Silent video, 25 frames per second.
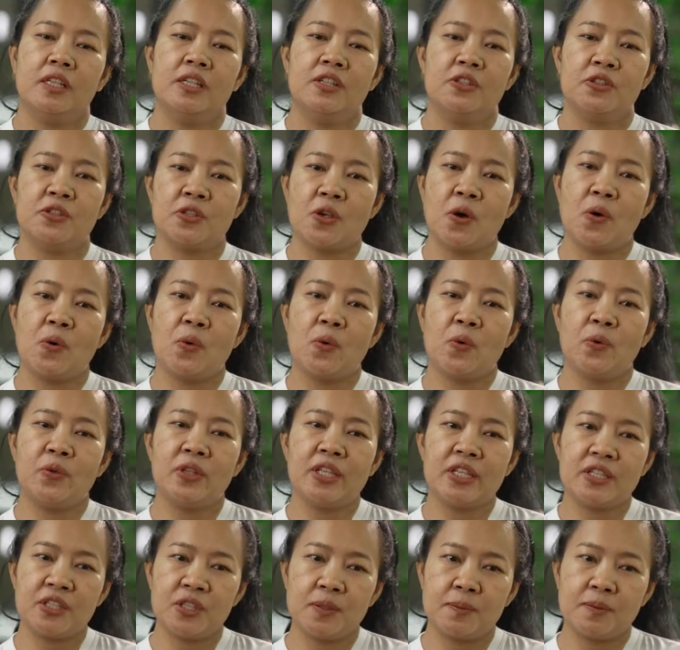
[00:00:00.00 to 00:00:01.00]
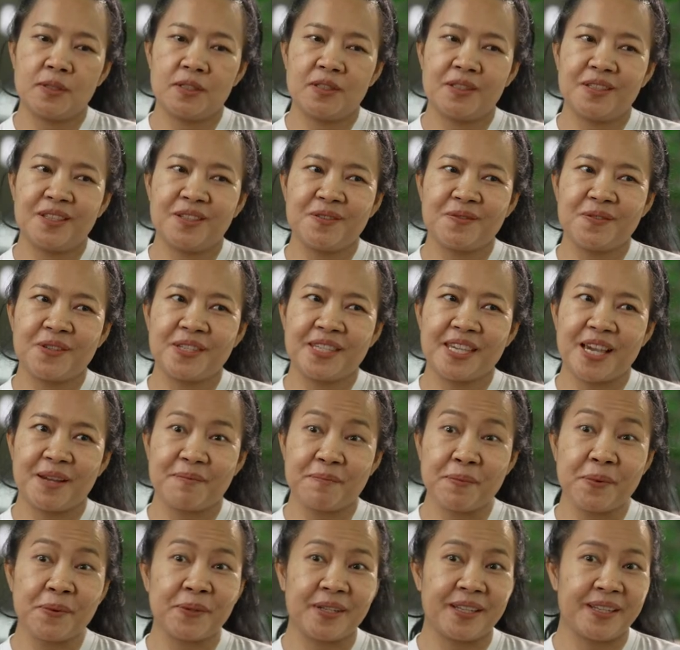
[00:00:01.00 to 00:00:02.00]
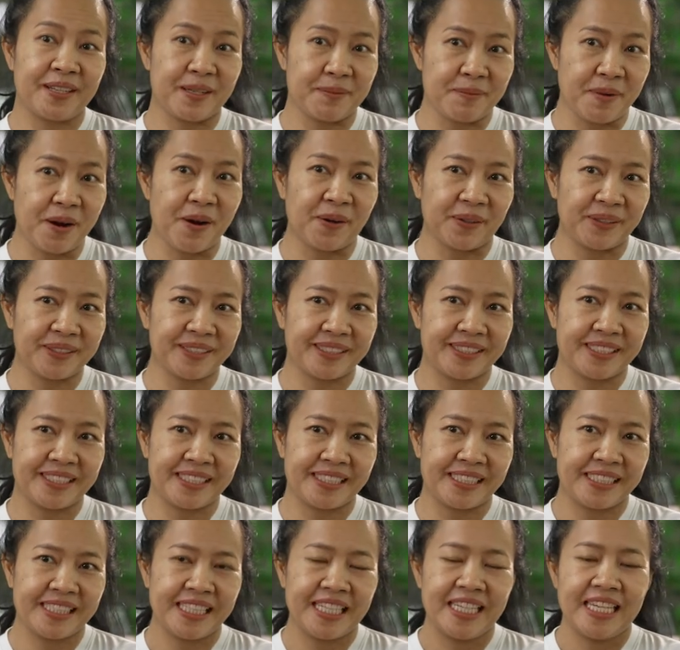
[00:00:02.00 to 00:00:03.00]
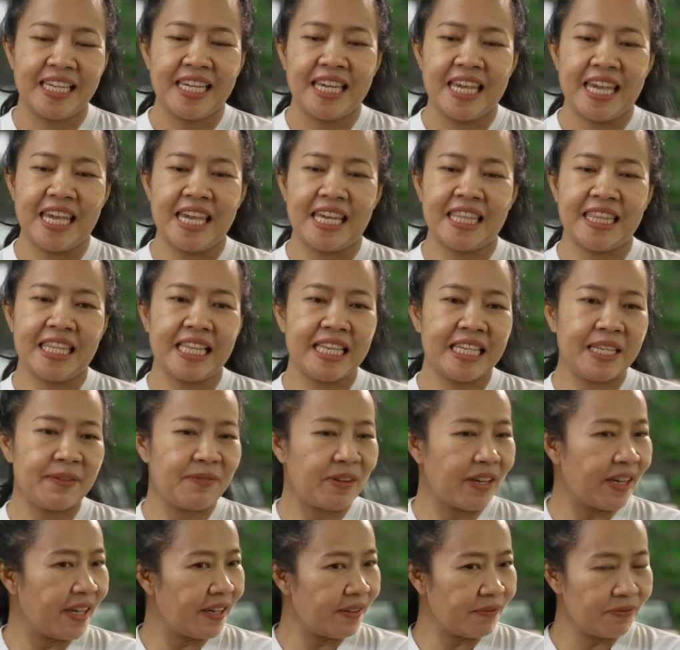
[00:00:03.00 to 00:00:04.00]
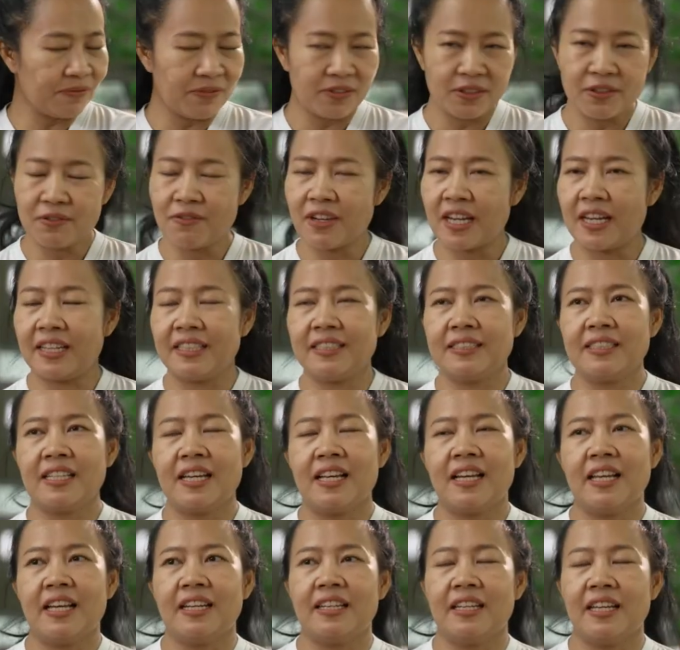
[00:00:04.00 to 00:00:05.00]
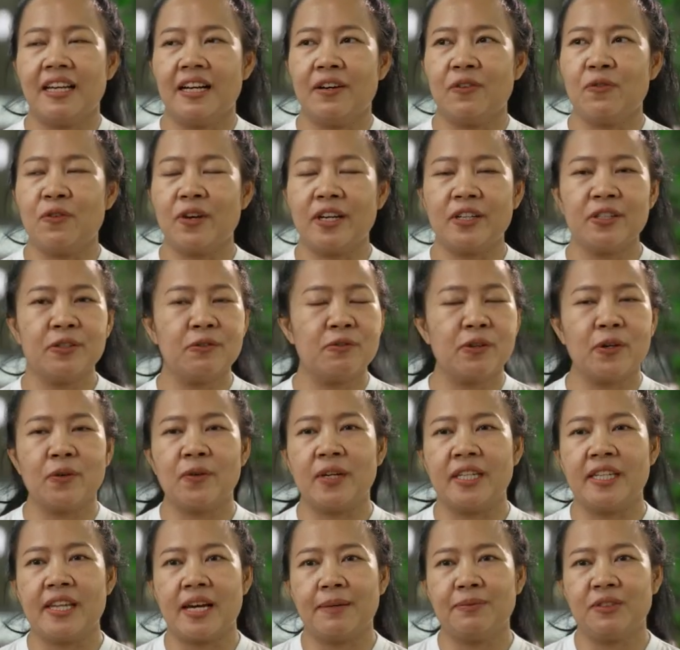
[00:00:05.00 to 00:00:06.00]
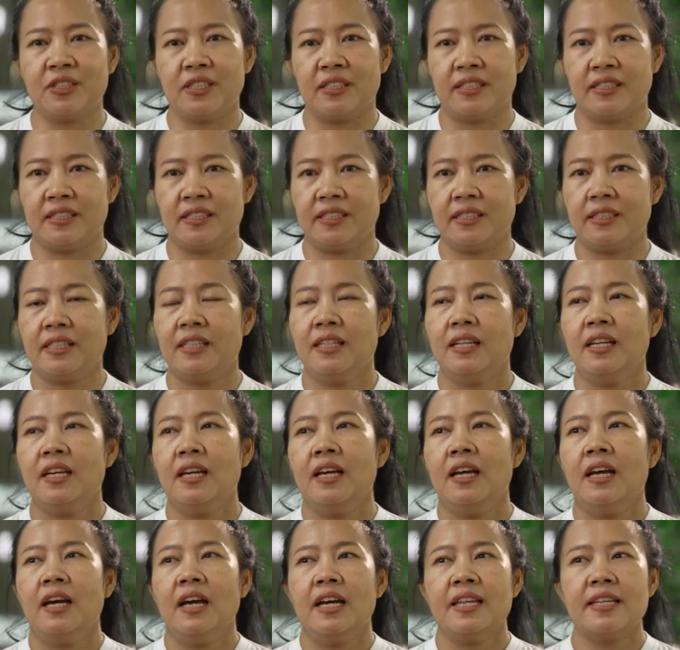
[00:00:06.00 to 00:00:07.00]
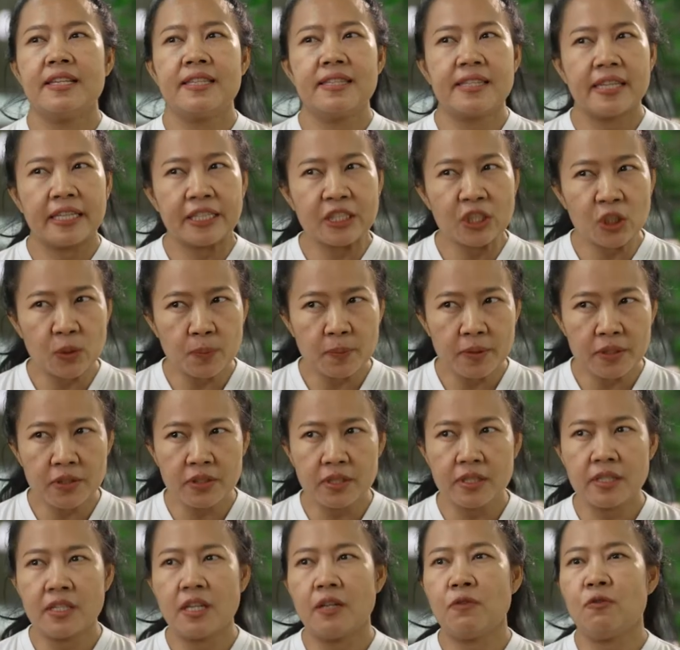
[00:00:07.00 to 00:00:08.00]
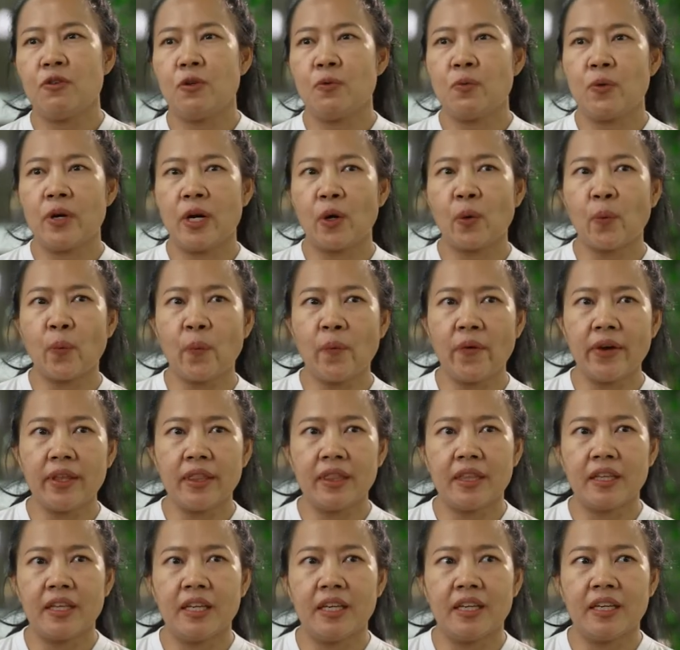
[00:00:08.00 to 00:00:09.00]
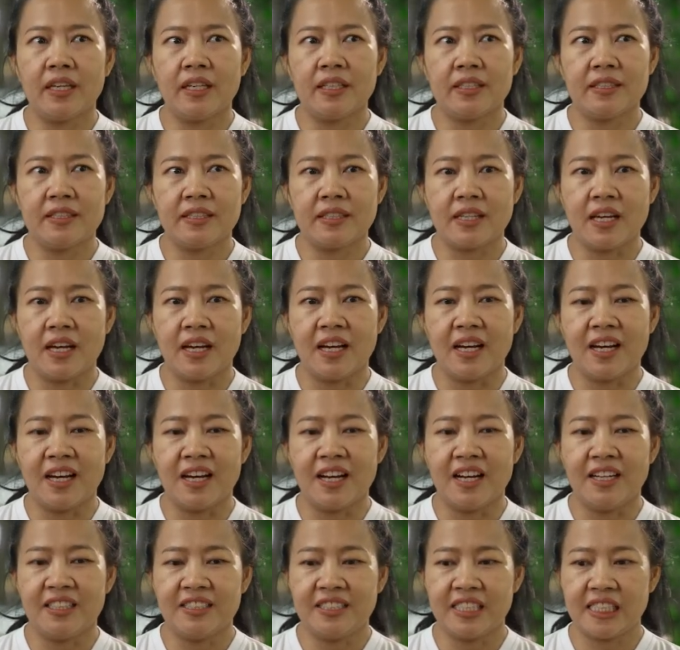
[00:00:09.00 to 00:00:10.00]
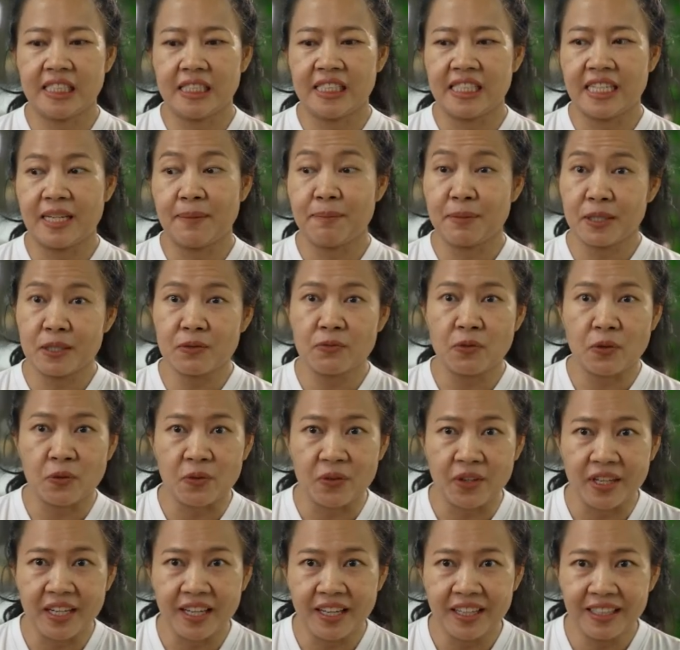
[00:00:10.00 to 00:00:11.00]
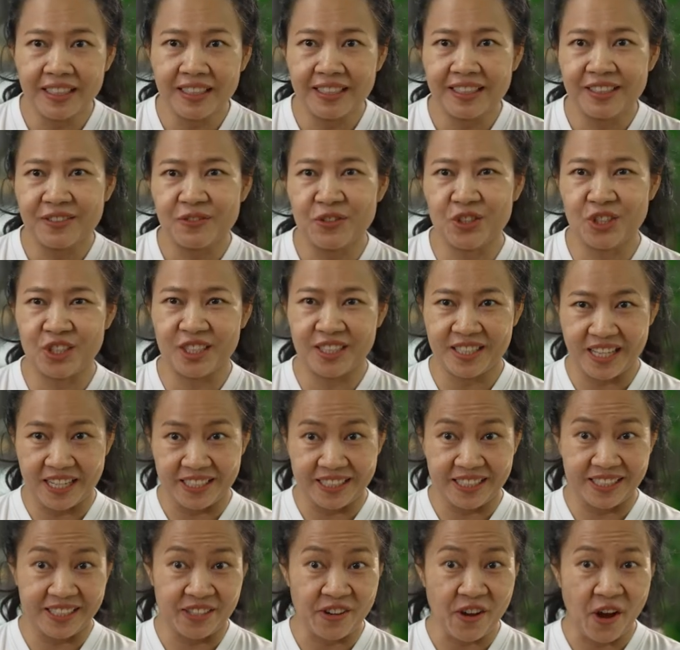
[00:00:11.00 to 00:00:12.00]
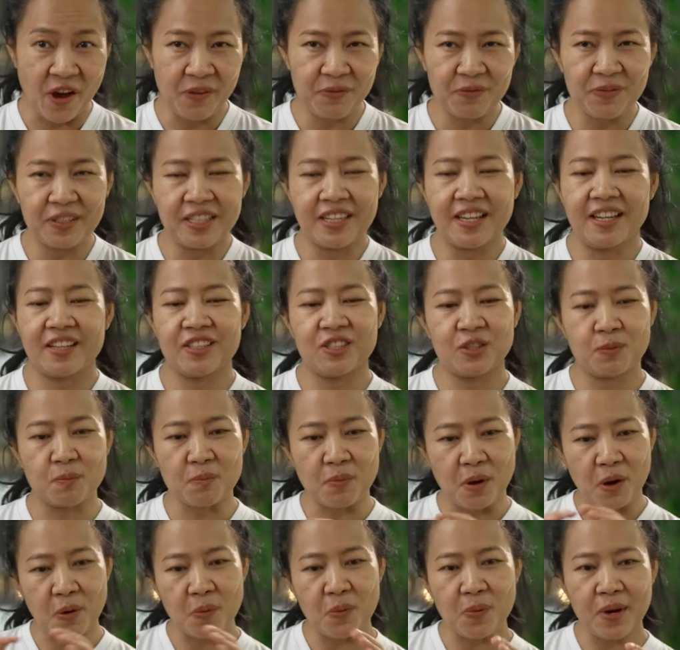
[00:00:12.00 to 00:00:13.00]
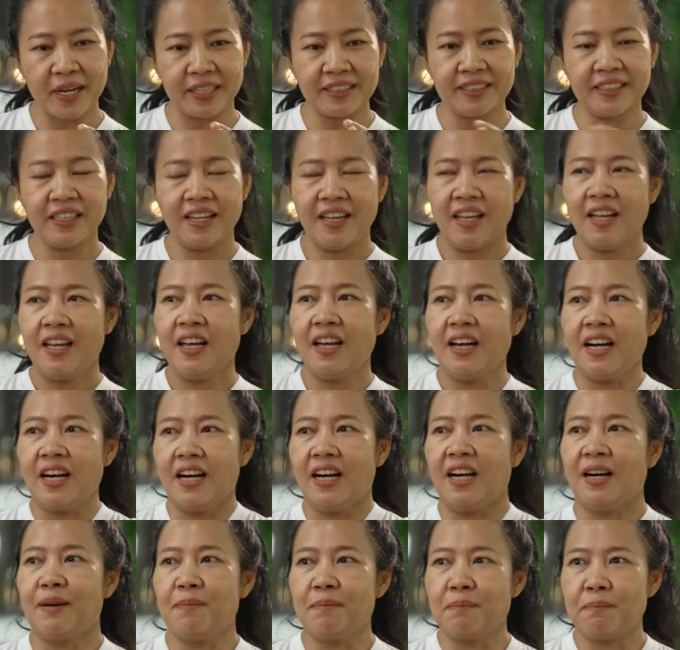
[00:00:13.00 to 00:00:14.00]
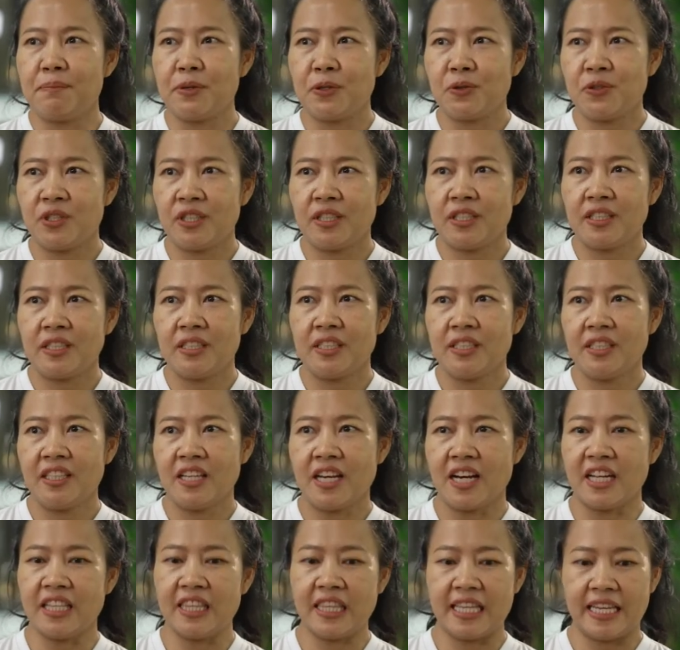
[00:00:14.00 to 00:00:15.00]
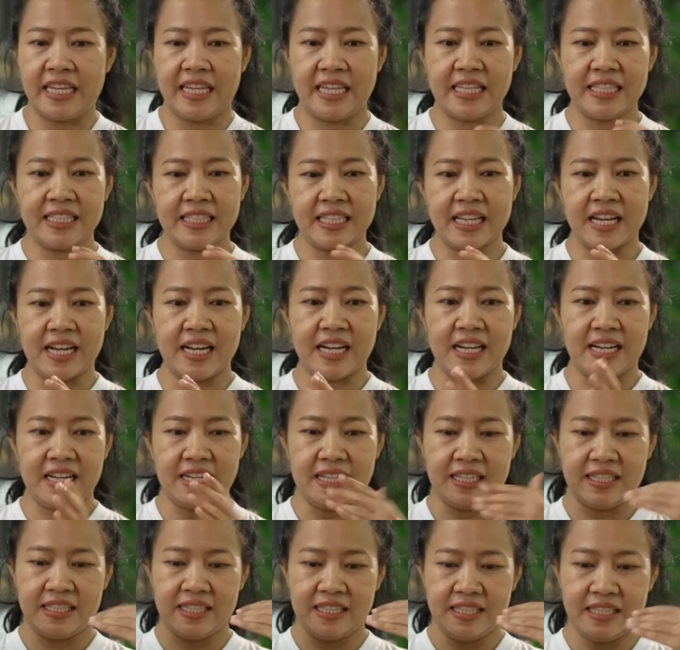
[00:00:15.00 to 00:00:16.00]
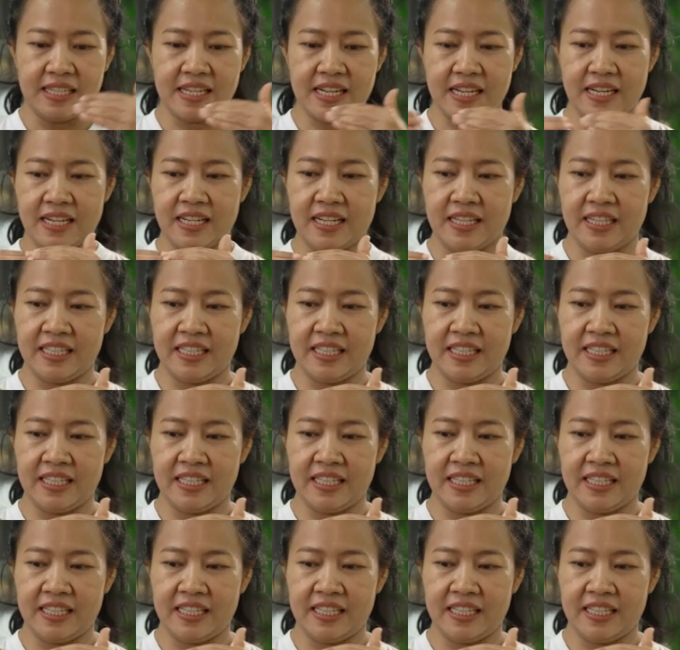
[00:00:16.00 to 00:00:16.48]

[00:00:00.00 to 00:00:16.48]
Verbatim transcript: So this species we can put in the box and they live everywhere in Thailand. They are very well adapted. The second species that we work with is uh, the Apis florea, which is a droppy, a small one, um, building a nest uh, uh,